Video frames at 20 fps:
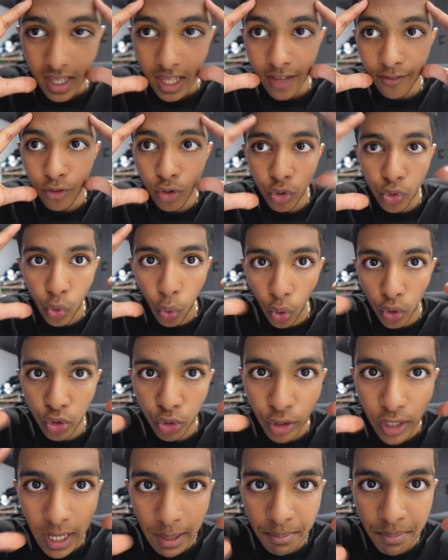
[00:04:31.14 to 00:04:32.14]
If you talk
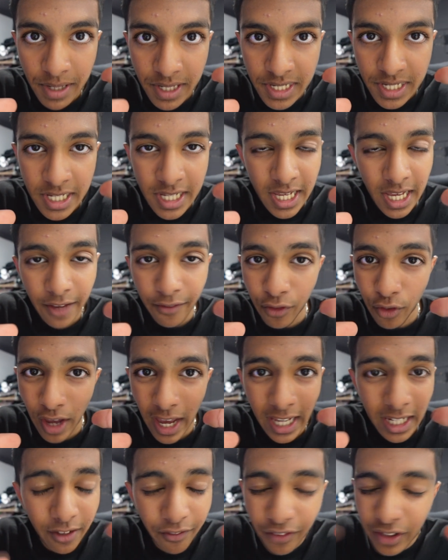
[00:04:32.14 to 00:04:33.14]
to an NPC, if you're
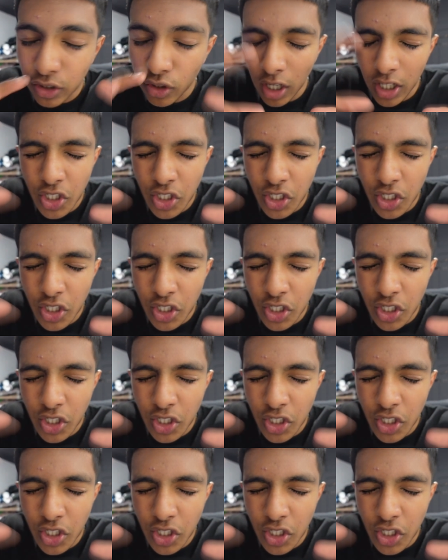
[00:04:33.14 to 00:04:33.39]
anything to